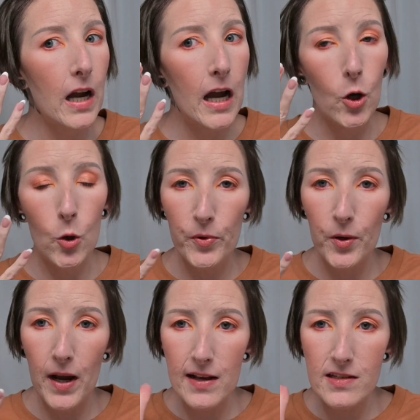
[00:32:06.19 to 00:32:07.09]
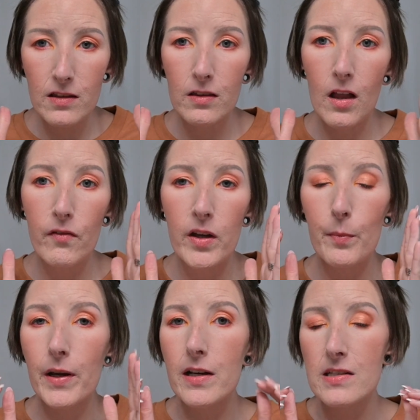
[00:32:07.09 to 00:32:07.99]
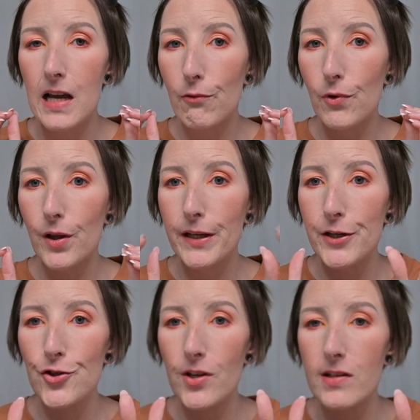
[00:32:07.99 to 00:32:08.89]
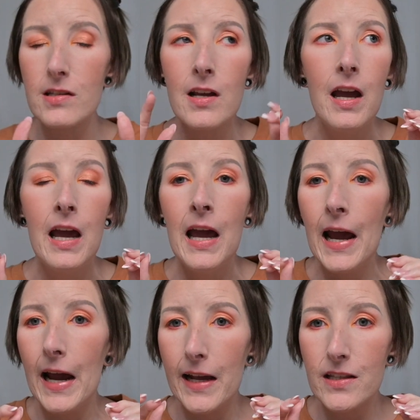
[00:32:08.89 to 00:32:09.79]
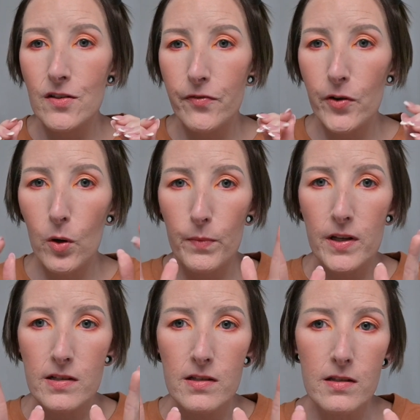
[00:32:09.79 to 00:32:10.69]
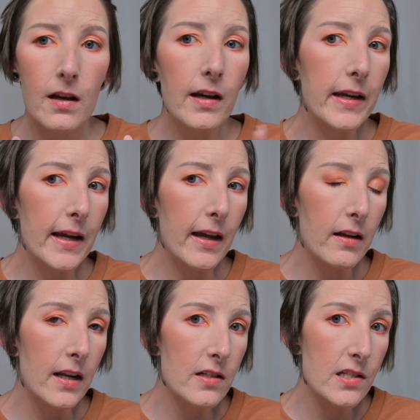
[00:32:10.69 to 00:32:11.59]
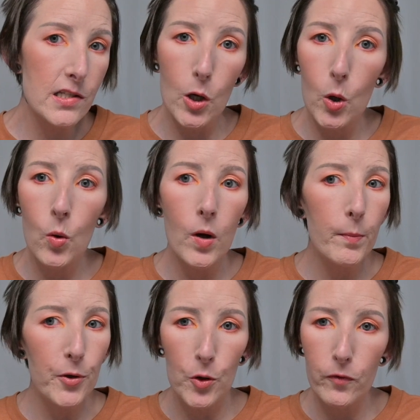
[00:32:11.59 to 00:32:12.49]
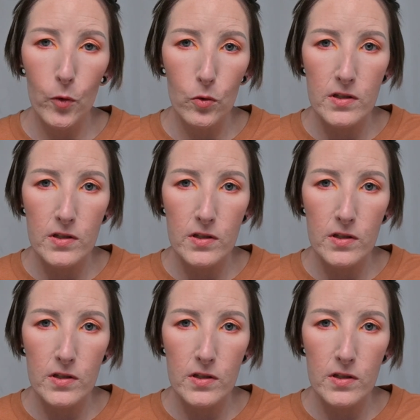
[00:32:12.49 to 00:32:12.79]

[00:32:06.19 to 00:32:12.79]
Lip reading: I hope you guys love it because I really just had to film this again. It is so beautiful.